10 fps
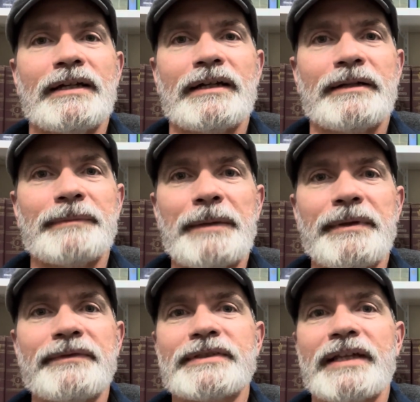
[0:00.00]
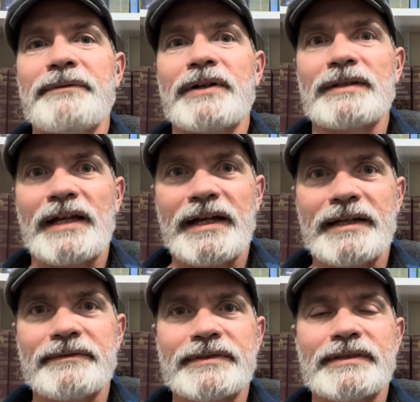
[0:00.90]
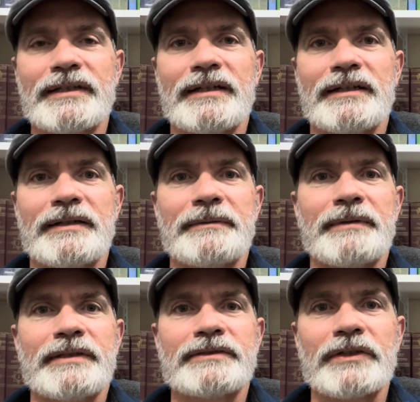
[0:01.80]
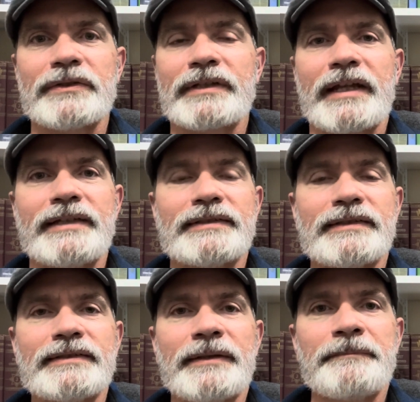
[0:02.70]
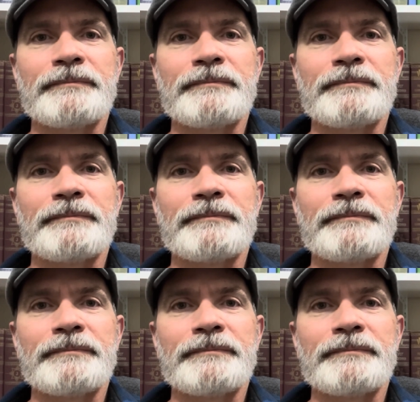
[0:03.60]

maybe even save our lives in certain cases.